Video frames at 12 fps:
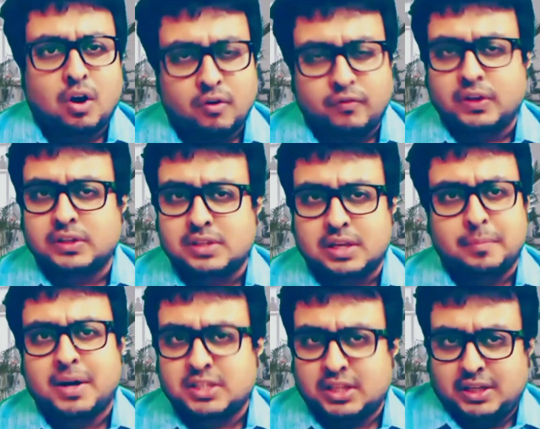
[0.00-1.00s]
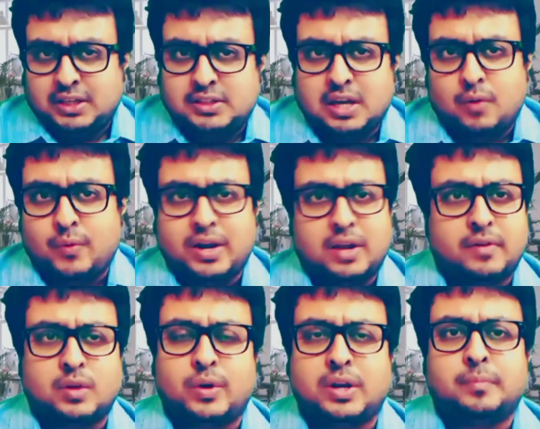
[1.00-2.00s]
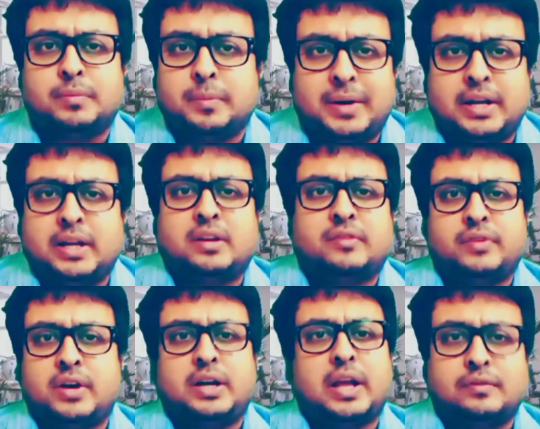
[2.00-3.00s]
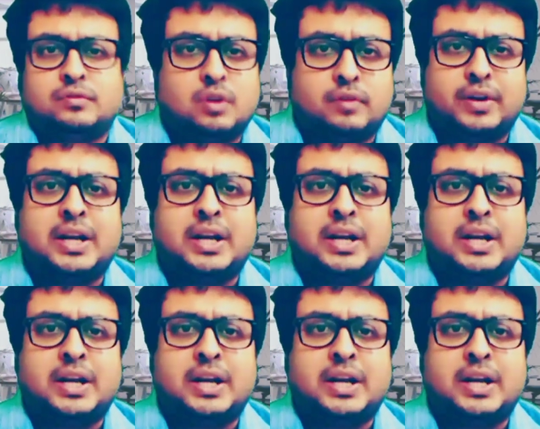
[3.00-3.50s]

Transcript: obviously much easier whenever you are implementing different types of